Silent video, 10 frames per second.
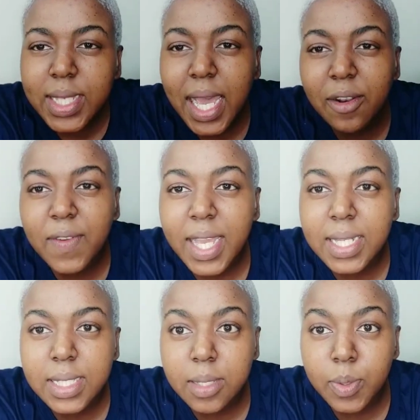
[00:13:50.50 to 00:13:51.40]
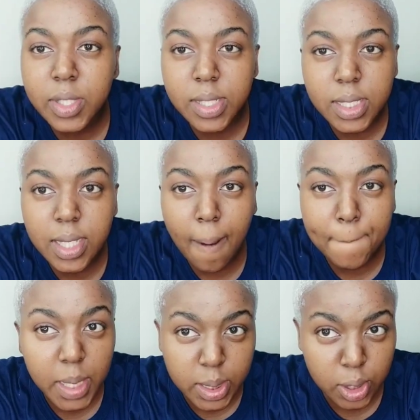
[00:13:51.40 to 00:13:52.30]
kind of like a deep conditioner,
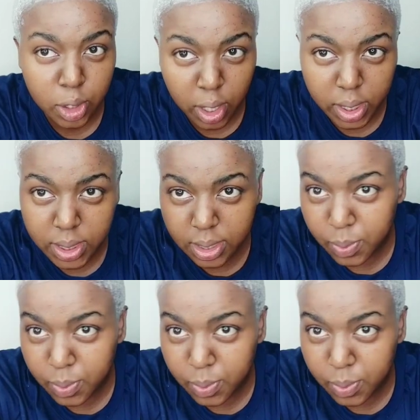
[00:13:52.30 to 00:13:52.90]
but it's not a deep